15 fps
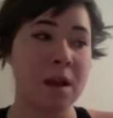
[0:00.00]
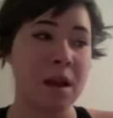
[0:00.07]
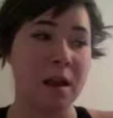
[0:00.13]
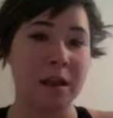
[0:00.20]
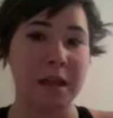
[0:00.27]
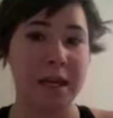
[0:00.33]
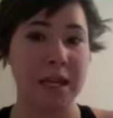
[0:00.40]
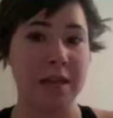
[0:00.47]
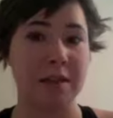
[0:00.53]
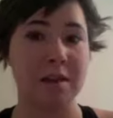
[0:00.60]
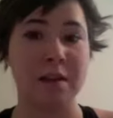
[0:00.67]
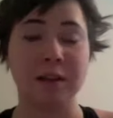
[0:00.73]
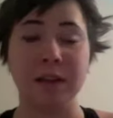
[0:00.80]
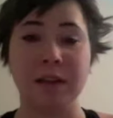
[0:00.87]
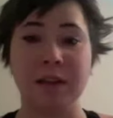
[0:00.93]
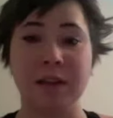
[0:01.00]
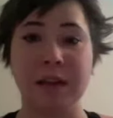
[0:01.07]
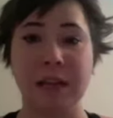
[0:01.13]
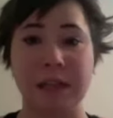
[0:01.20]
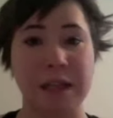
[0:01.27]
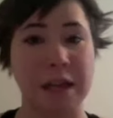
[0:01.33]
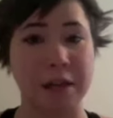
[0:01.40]
Keith, on the other hand,
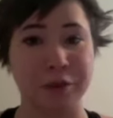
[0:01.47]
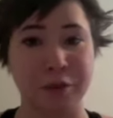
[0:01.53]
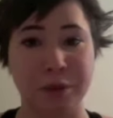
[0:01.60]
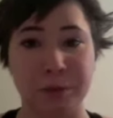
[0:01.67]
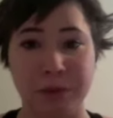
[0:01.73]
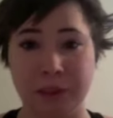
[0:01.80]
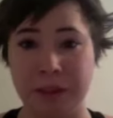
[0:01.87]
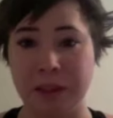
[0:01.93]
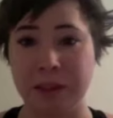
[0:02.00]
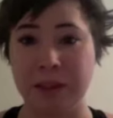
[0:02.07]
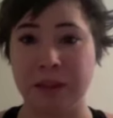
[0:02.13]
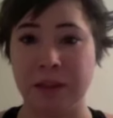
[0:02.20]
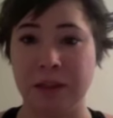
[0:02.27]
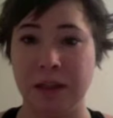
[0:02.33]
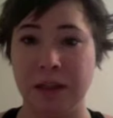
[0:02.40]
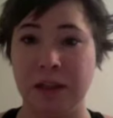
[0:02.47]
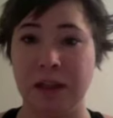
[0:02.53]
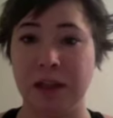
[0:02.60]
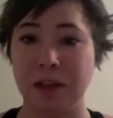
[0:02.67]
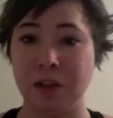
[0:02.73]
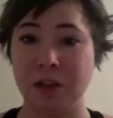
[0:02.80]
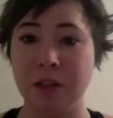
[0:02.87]
he actually works in
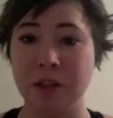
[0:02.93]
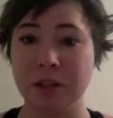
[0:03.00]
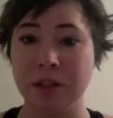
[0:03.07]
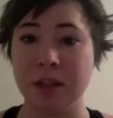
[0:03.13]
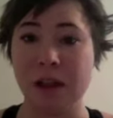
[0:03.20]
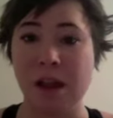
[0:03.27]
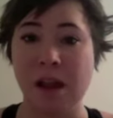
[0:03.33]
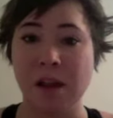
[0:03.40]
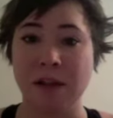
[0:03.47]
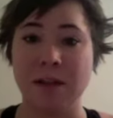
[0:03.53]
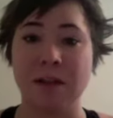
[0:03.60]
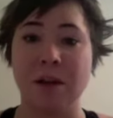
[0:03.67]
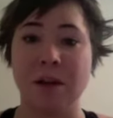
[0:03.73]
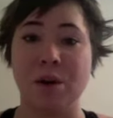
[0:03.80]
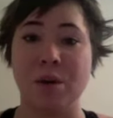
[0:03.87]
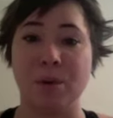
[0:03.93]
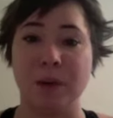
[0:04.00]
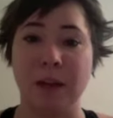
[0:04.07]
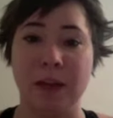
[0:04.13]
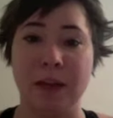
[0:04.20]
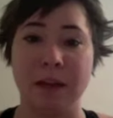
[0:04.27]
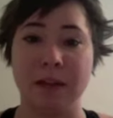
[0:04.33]
kitchens, so he
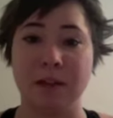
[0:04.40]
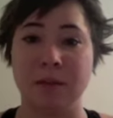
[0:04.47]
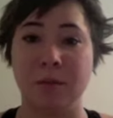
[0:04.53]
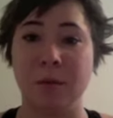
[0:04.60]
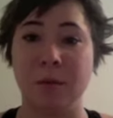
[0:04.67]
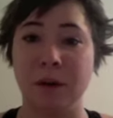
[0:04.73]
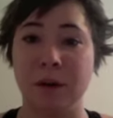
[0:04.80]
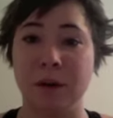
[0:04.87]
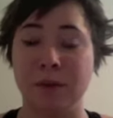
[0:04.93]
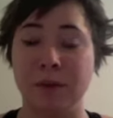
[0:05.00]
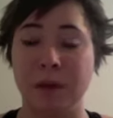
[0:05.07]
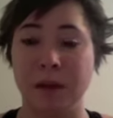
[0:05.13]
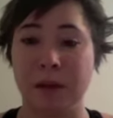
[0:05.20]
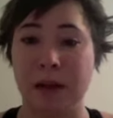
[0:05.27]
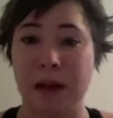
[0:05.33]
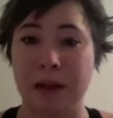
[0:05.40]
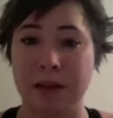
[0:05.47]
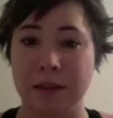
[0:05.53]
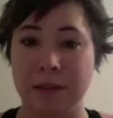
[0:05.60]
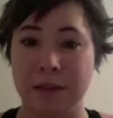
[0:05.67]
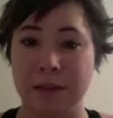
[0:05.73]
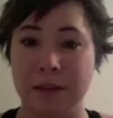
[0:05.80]
has more ready
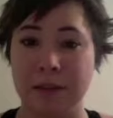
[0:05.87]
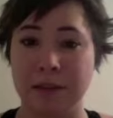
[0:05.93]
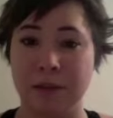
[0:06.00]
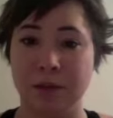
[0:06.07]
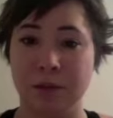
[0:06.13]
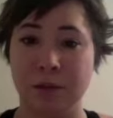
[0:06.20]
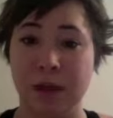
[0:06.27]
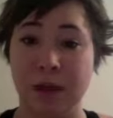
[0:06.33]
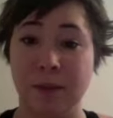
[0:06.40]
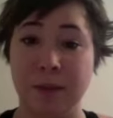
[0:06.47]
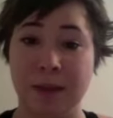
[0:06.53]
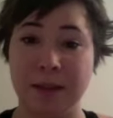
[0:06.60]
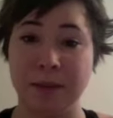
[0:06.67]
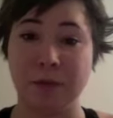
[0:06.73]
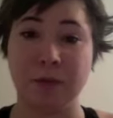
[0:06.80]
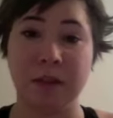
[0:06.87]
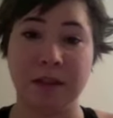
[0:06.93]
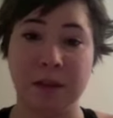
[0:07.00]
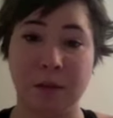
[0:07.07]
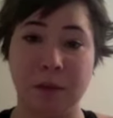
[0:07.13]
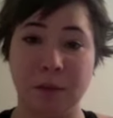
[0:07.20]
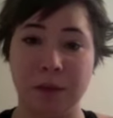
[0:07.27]
access to like make smoothies
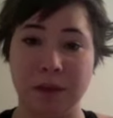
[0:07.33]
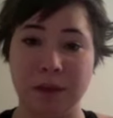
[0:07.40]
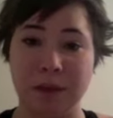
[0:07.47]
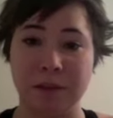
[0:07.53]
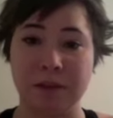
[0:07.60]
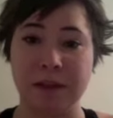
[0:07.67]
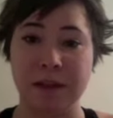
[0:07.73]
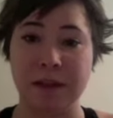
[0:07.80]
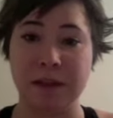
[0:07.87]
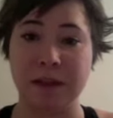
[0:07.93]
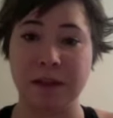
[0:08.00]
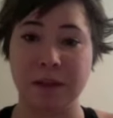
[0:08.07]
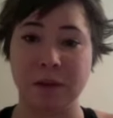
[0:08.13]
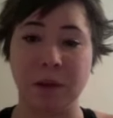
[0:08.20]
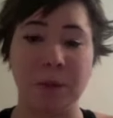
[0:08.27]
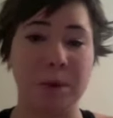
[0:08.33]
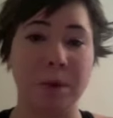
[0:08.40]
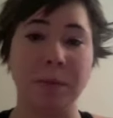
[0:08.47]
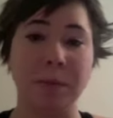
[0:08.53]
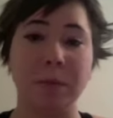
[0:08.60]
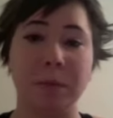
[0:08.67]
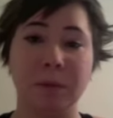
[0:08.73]
at work and stuff like that, so he
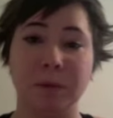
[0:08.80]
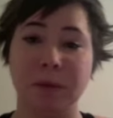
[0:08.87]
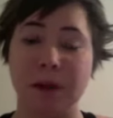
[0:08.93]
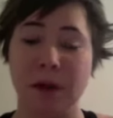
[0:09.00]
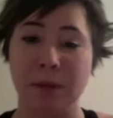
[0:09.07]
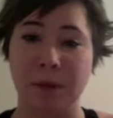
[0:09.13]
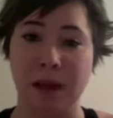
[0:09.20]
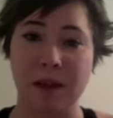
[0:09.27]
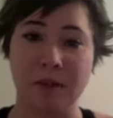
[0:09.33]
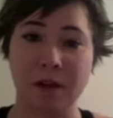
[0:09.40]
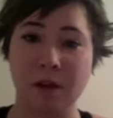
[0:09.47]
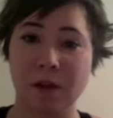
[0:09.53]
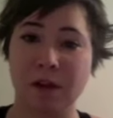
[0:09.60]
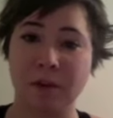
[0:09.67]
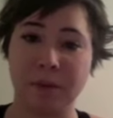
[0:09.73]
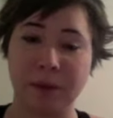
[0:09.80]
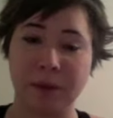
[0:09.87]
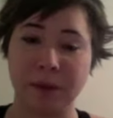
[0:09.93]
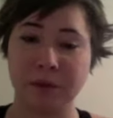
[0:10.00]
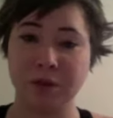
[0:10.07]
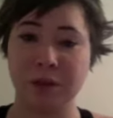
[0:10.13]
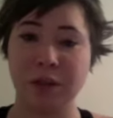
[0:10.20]
probably would not be having a lot of
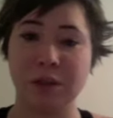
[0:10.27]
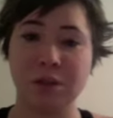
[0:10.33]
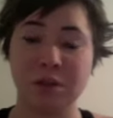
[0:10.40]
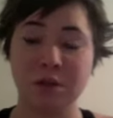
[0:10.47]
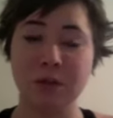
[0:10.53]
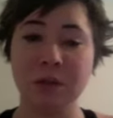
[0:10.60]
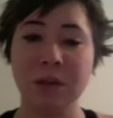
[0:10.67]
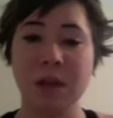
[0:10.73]
pasteurized juice.